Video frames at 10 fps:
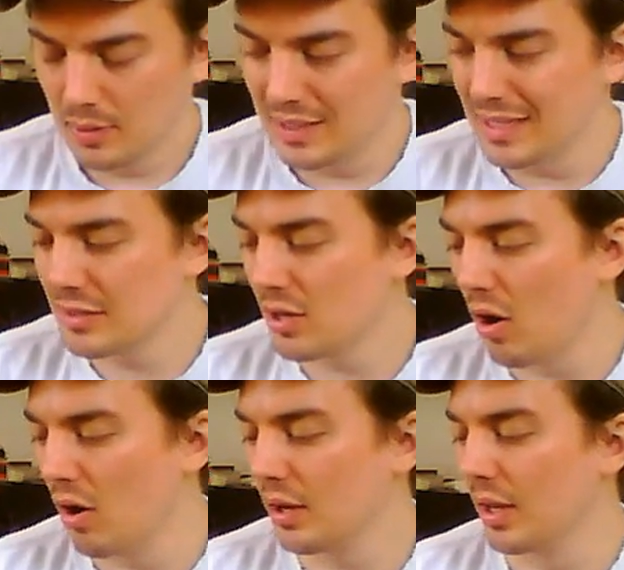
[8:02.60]
Geese
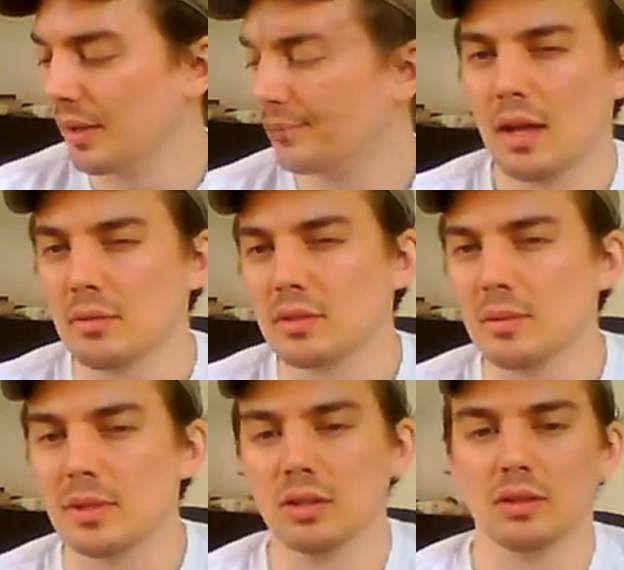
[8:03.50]
honking. That one's gonna
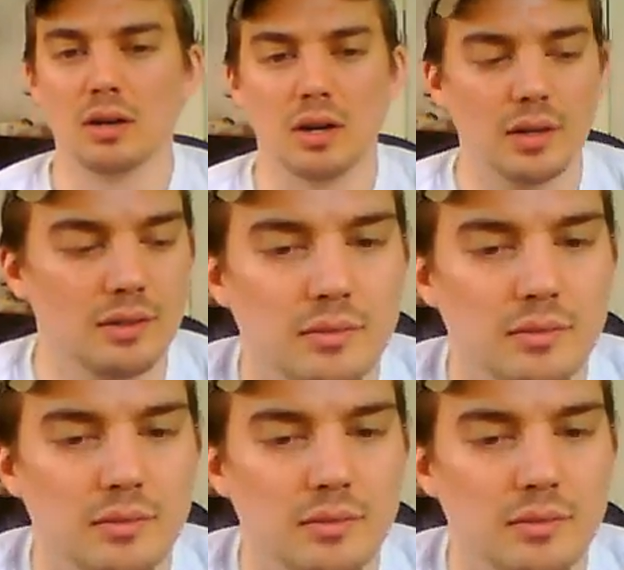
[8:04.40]
be a little hard.